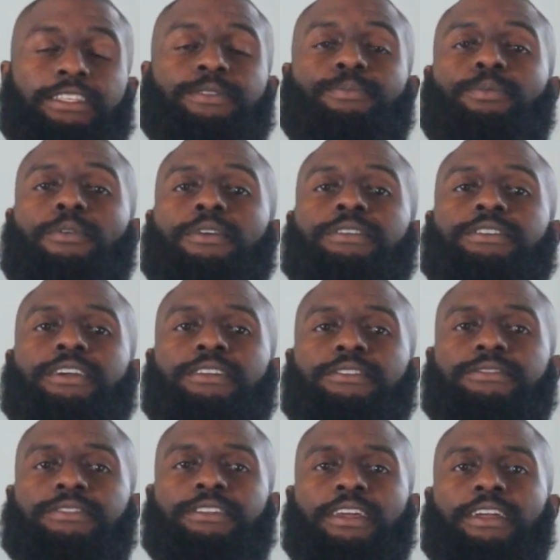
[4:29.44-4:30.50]
It's important to
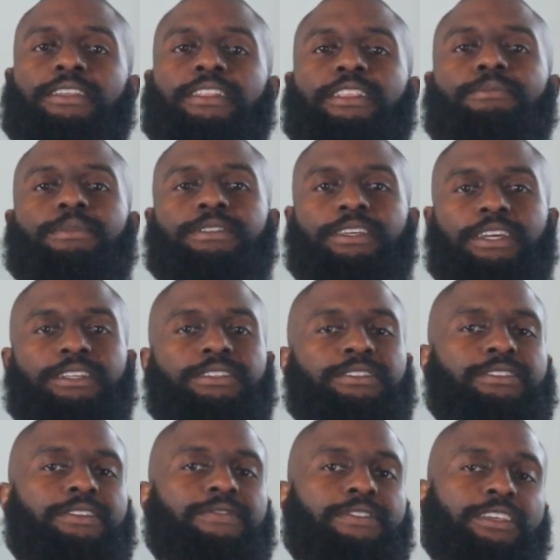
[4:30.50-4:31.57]
understand the
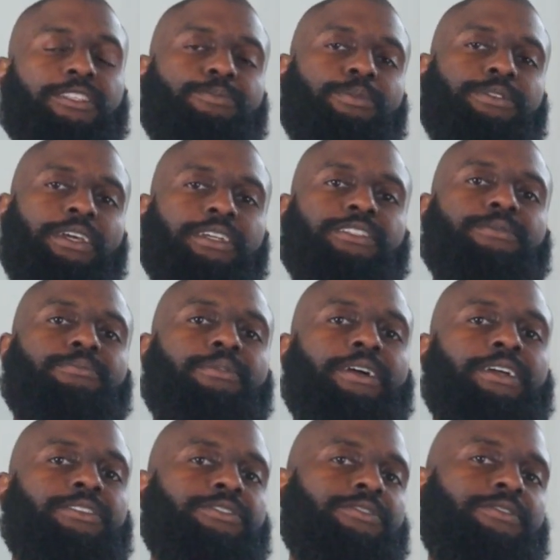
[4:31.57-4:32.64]
limitations of these protection
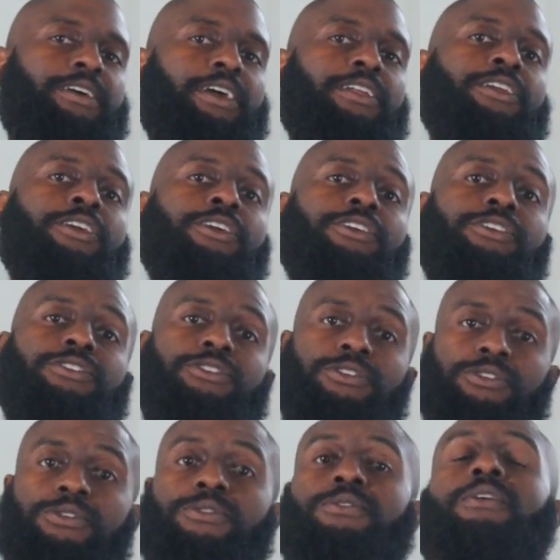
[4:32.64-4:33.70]
plans so that
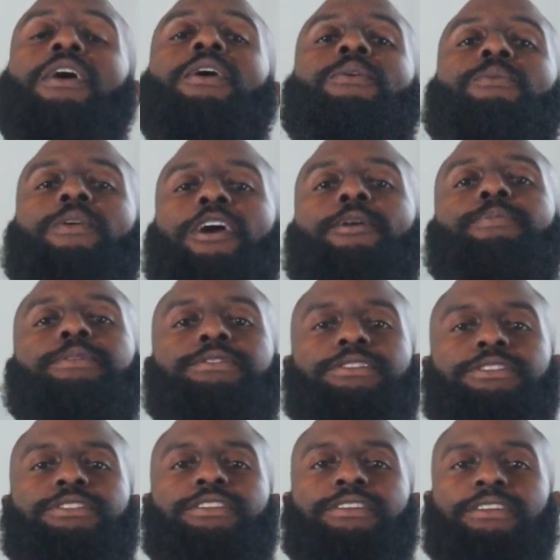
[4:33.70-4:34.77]
you are well
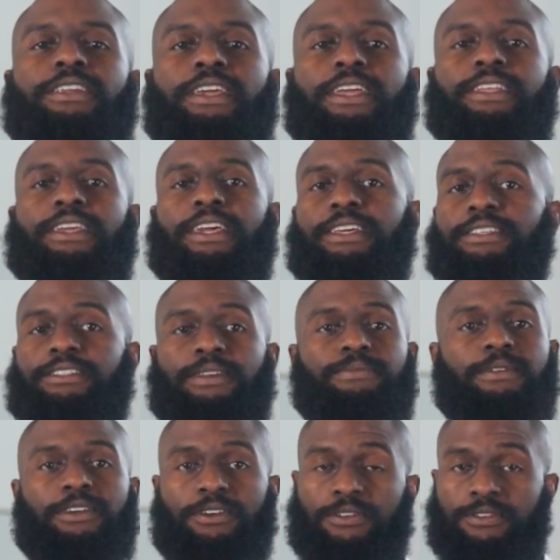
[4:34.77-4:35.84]
positioned in case
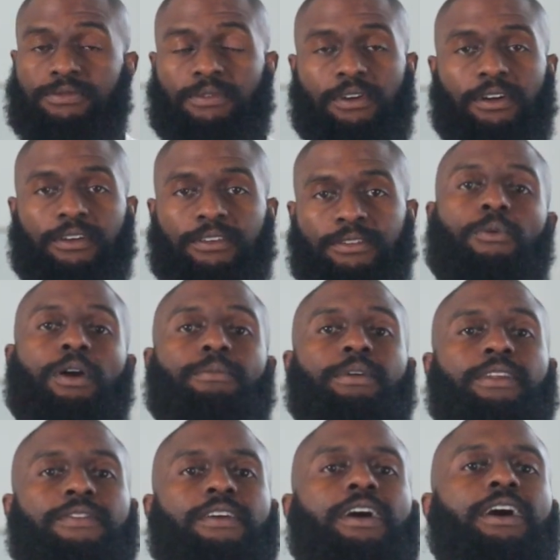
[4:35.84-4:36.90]
something goes wrong. One
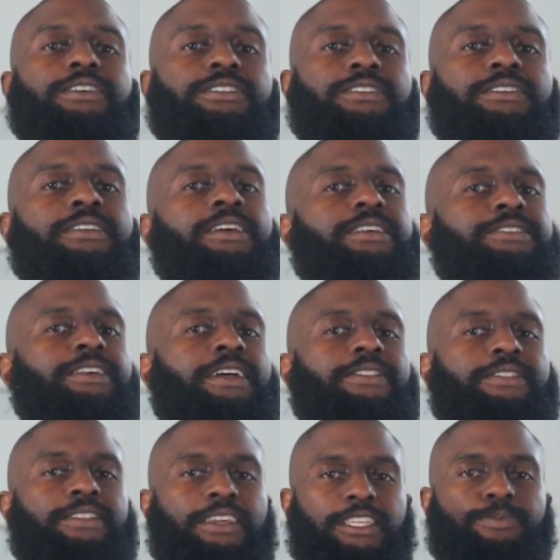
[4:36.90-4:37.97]
bit of caution is
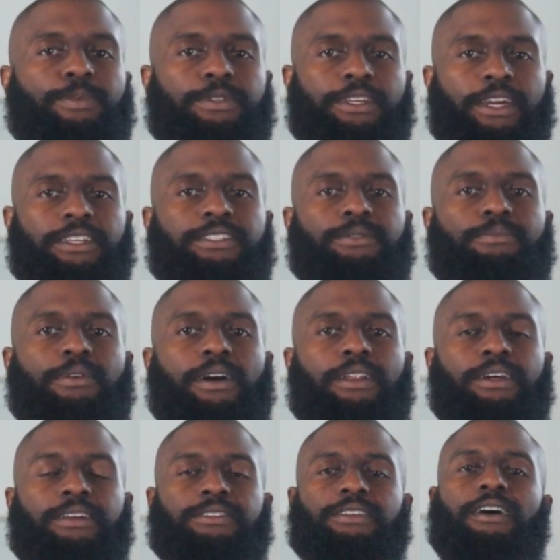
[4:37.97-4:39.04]
that these protection
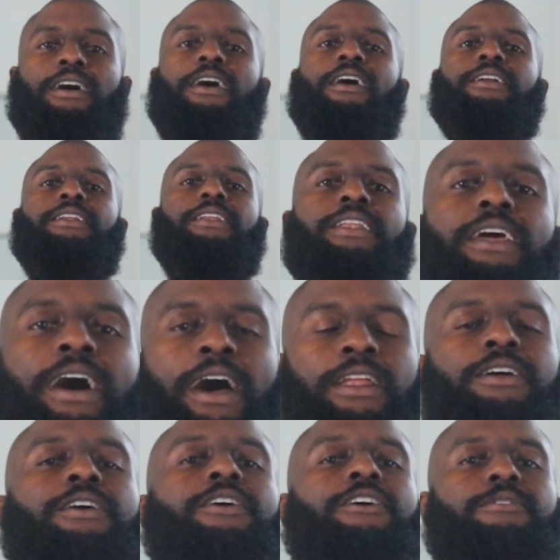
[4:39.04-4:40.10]
products are
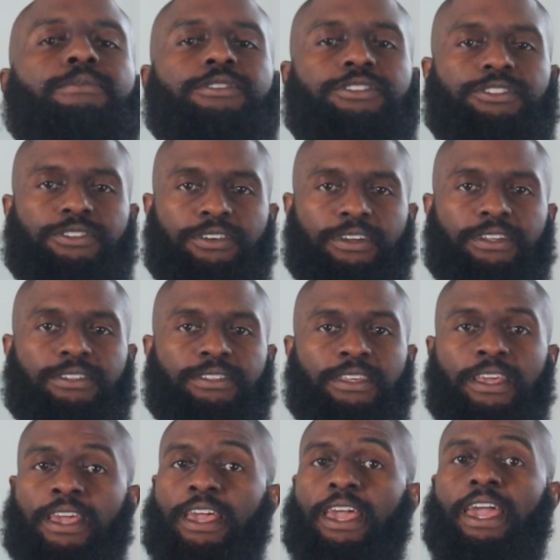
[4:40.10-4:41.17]
not home insurance
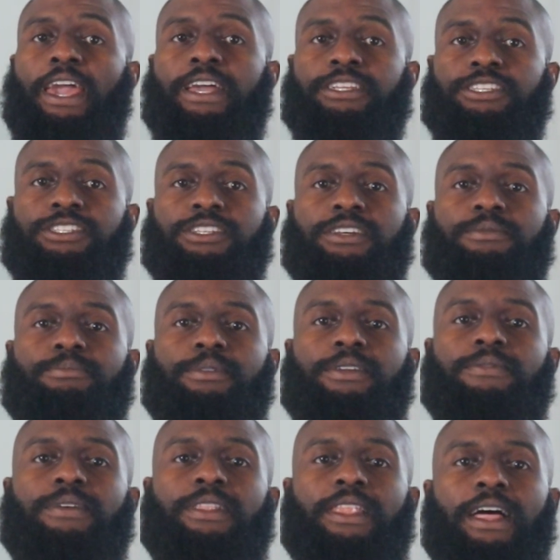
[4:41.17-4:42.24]
and should
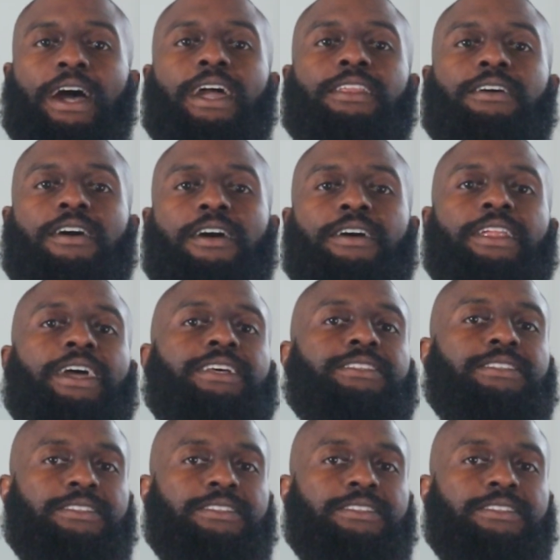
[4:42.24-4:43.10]
be relied on as